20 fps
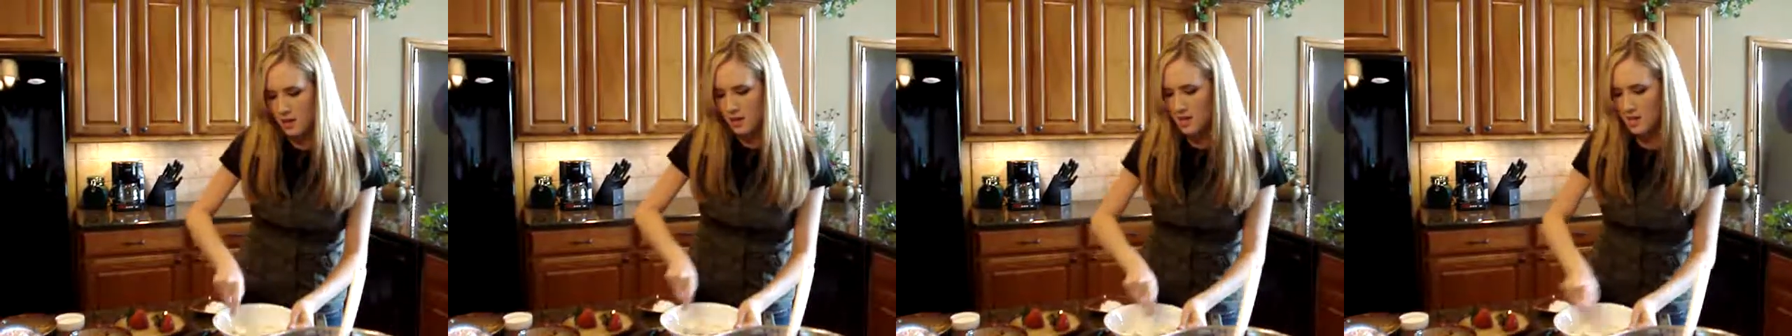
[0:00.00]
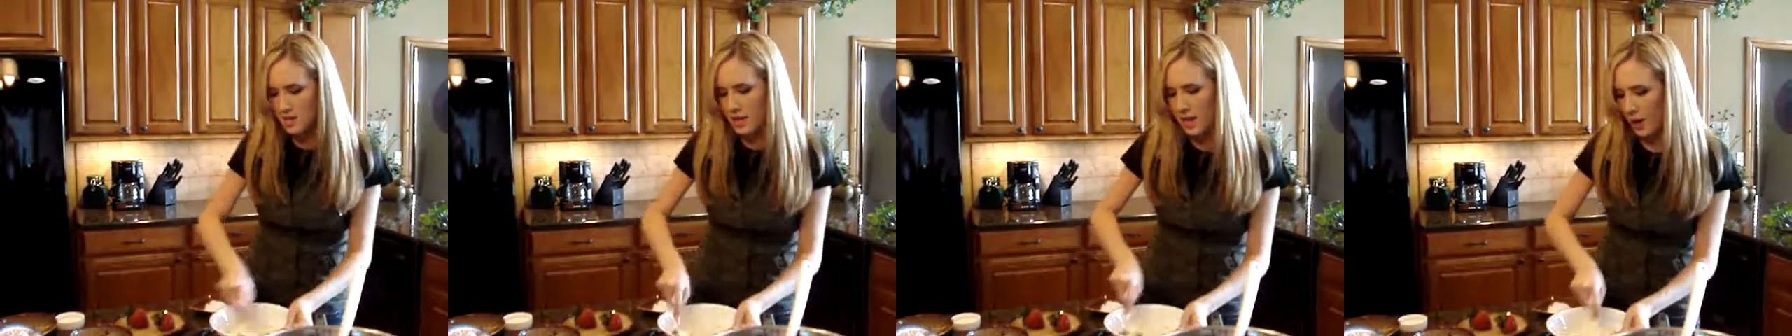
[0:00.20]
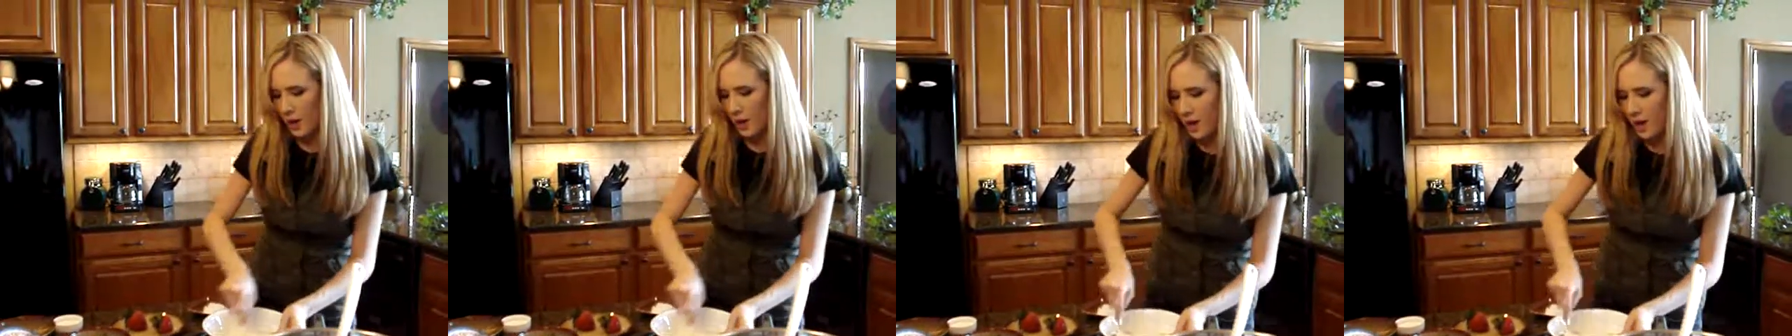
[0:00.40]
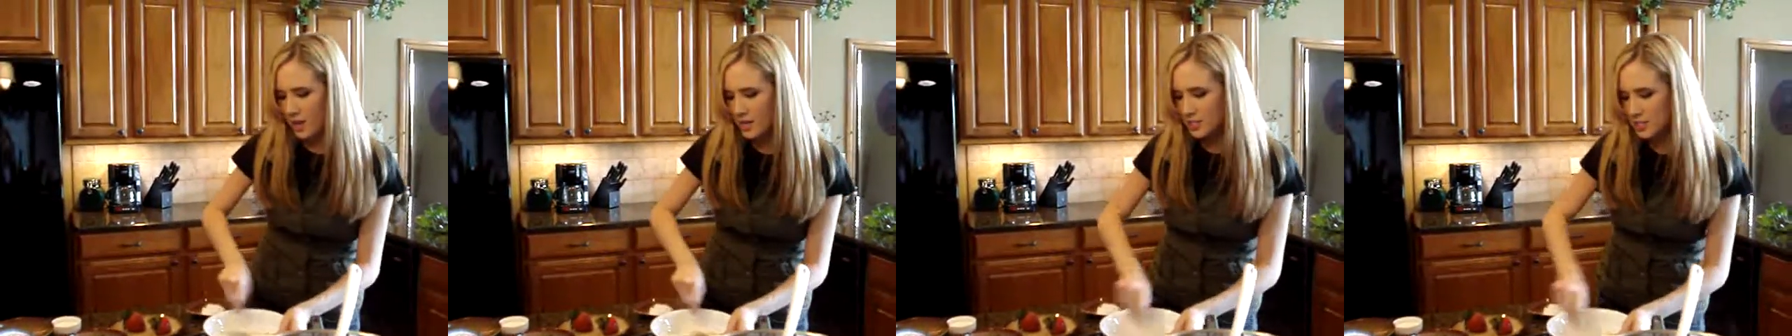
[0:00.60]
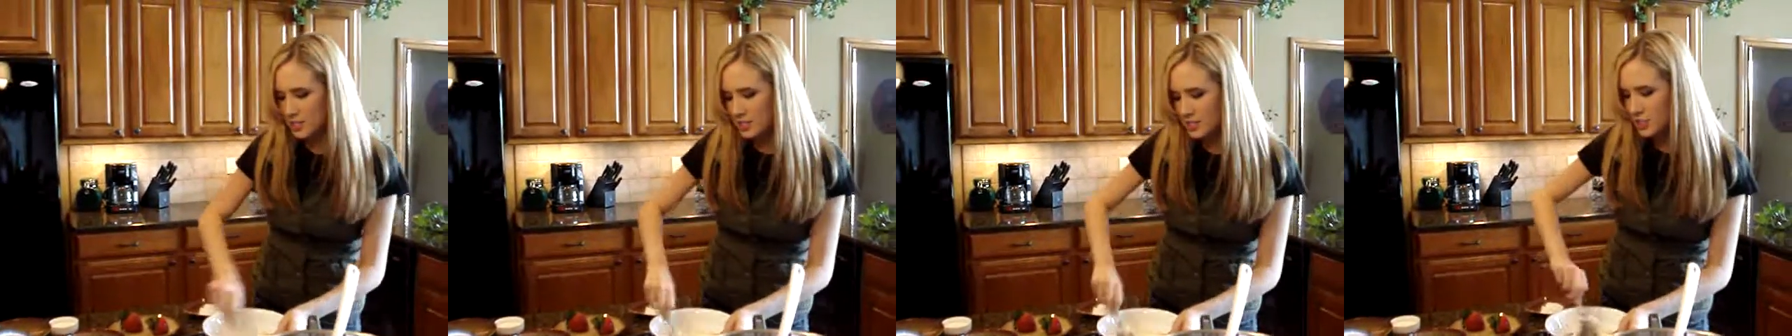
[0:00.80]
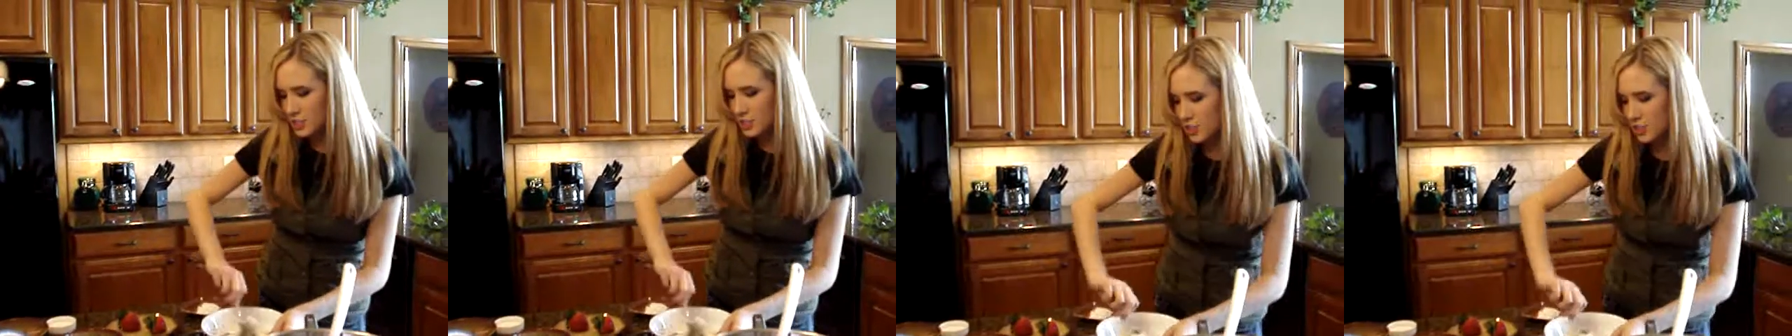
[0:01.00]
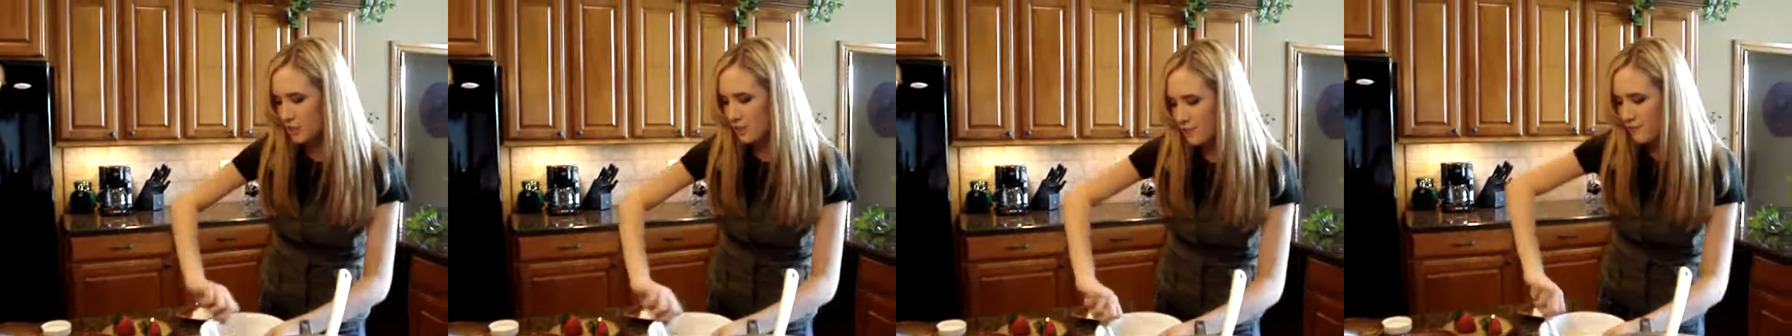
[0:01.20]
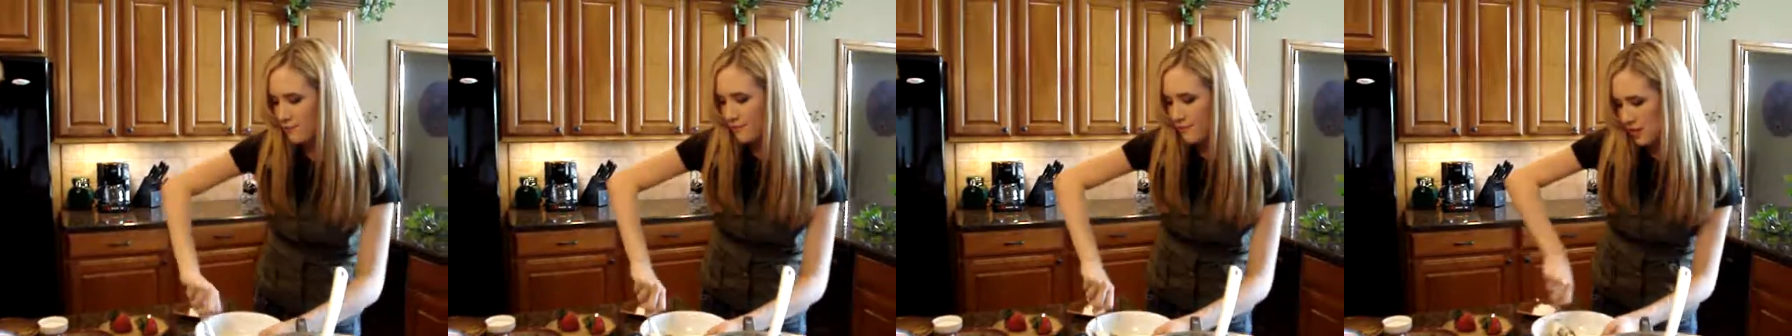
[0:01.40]
And now I just
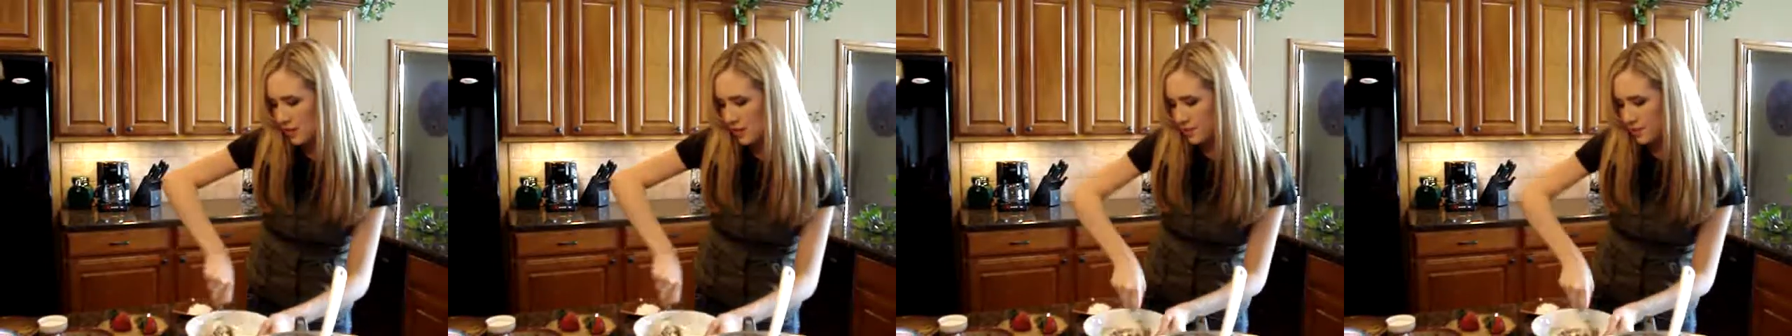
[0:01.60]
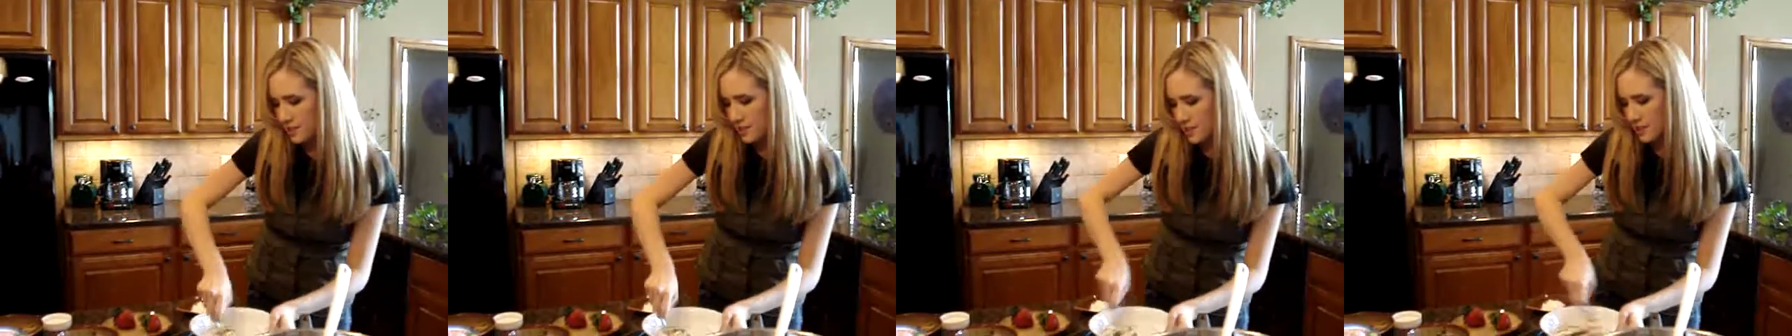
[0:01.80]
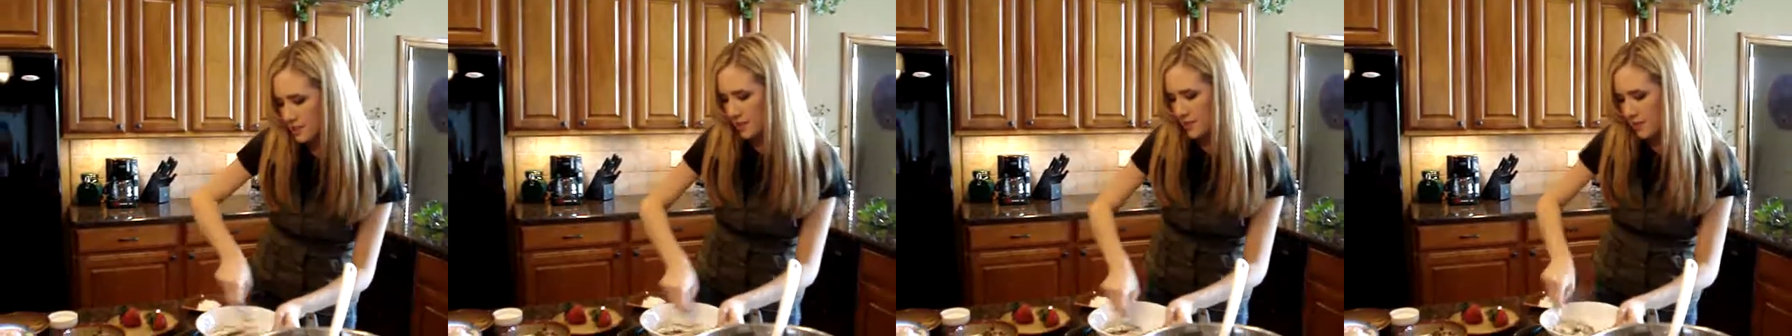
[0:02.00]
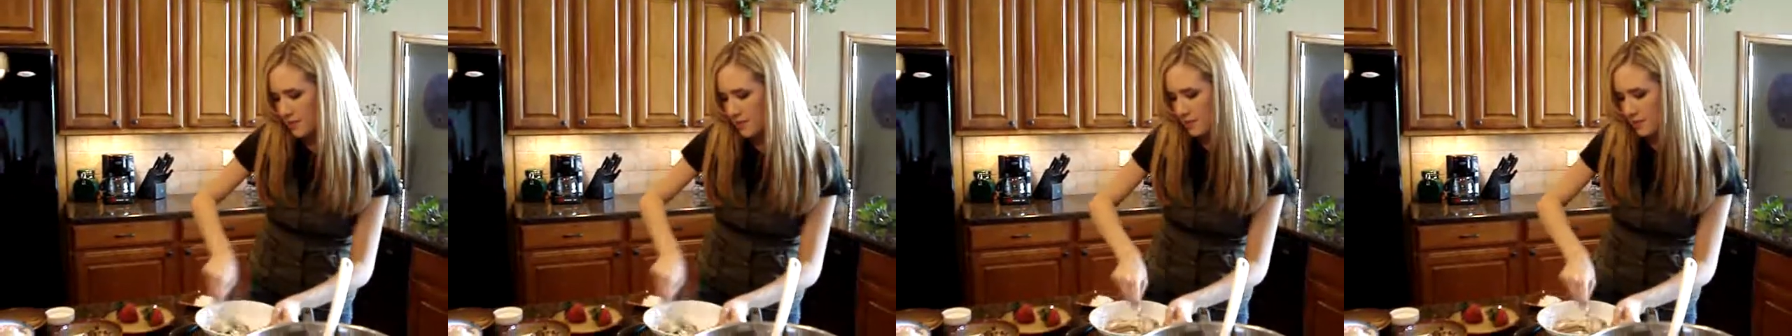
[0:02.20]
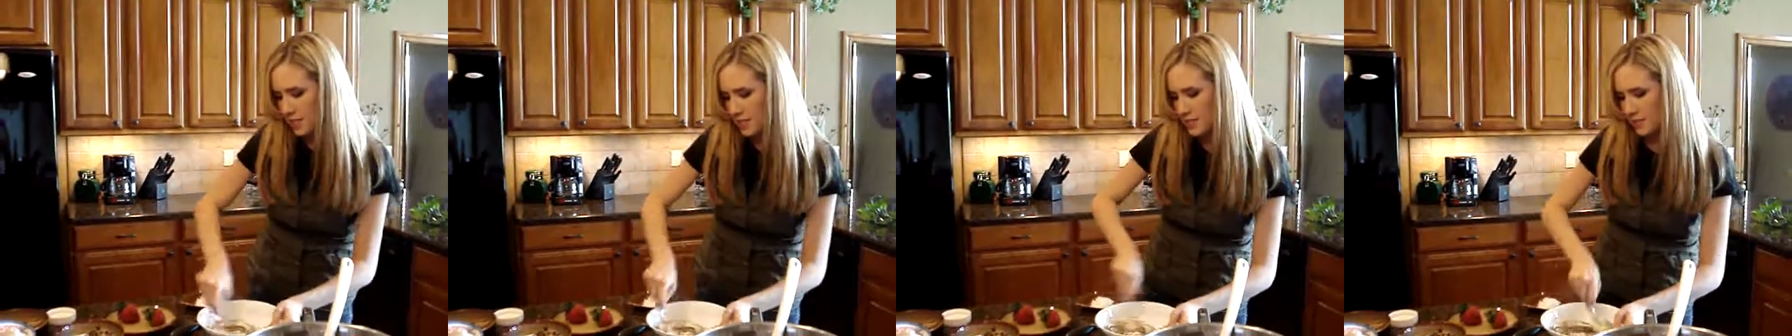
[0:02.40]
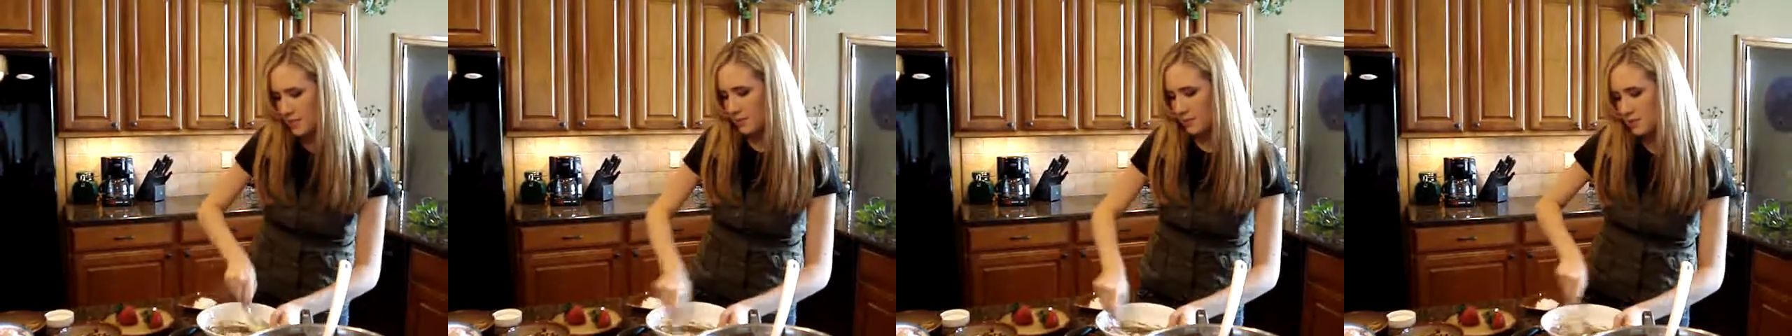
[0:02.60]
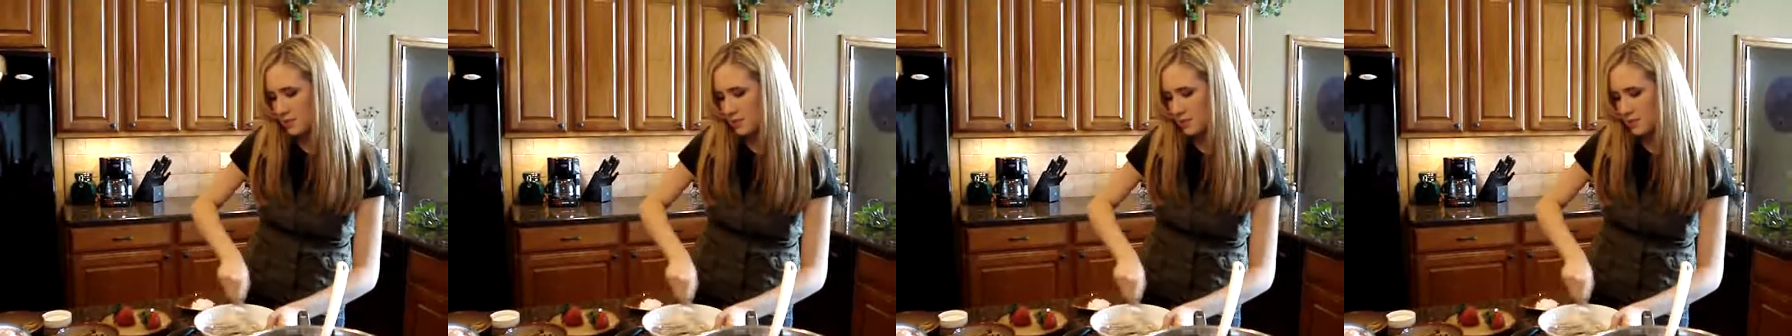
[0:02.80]
stir vigorously because